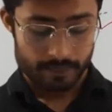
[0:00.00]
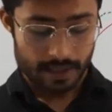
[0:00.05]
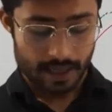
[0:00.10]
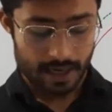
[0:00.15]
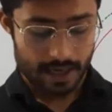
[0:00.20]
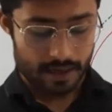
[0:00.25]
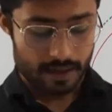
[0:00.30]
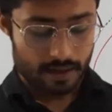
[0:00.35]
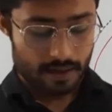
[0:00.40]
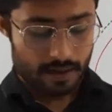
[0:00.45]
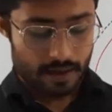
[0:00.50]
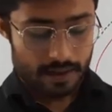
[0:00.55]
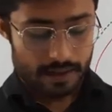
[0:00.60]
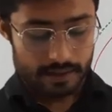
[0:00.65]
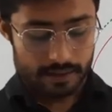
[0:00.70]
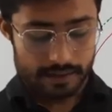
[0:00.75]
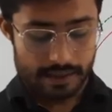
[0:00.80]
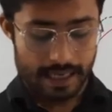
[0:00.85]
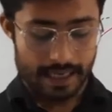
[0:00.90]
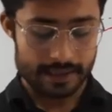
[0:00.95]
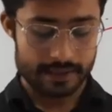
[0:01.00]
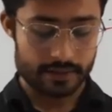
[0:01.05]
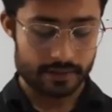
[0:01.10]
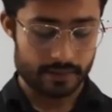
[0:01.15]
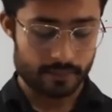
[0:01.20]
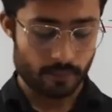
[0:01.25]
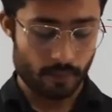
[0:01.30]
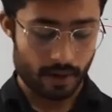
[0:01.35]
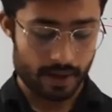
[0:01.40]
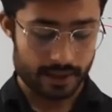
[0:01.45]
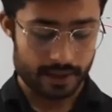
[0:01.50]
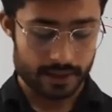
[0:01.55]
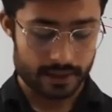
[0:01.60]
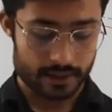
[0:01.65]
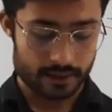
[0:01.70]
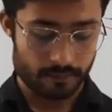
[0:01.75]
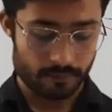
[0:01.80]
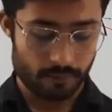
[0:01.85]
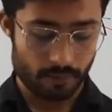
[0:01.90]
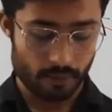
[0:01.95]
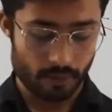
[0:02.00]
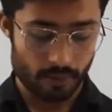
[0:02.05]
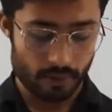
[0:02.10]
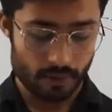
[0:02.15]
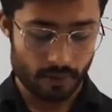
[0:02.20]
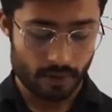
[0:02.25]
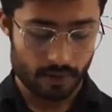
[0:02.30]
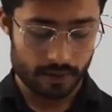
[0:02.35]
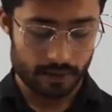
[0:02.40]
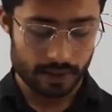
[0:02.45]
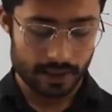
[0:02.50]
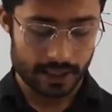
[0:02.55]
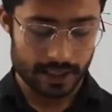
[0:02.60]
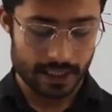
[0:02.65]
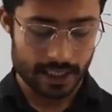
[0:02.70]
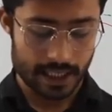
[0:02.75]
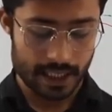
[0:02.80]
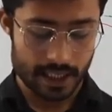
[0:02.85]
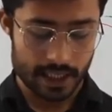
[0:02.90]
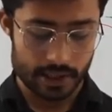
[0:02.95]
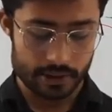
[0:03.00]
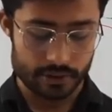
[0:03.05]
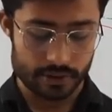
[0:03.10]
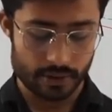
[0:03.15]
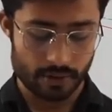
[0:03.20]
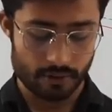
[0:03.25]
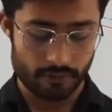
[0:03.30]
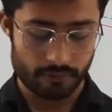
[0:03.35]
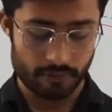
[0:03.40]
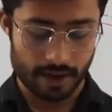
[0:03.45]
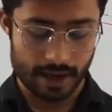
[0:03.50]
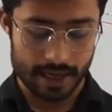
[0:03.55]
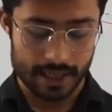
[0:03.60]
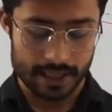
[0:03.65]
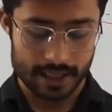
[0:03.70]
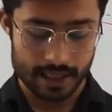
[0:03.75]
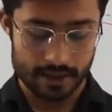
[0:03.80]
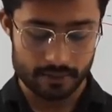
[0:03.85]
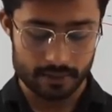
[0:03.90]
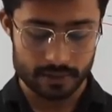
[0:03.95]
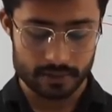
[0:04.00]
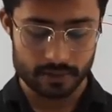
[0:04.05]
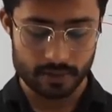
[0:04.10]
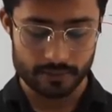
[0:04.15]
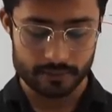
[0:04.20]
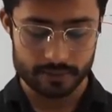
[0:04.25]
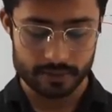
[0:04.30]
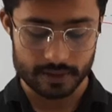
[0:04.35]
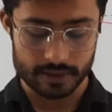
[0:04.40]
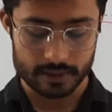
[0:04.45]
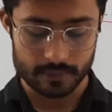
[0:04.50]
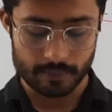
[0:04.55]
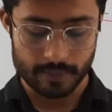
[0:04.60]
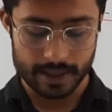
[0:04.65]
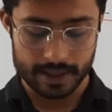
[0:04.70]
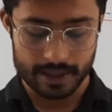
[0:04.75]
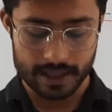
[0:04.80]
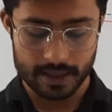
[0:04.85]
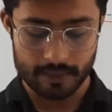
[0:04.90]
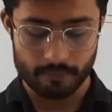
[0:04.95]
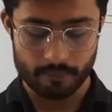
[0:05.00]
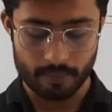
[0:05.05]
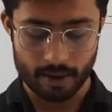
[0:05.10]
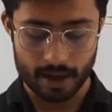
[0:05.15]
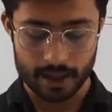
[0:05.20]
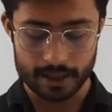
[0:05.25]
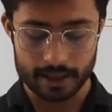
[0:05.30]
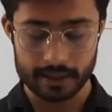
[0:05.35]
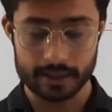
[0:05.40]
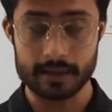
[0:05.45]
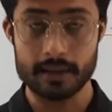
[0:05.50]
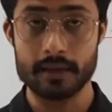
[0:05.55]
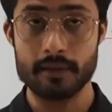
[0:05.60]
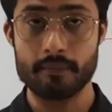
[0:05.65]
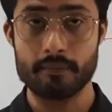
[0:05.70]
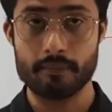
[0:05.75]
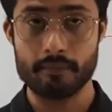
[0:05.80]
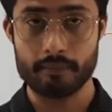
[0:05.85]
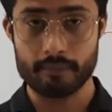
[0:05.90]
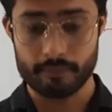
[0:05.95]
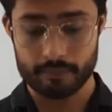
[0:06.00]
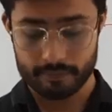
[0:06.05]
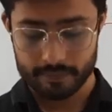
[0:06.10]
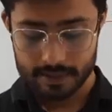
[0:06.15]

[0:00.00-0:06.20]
And next point is prolonged inhalation of high levels of suspended particular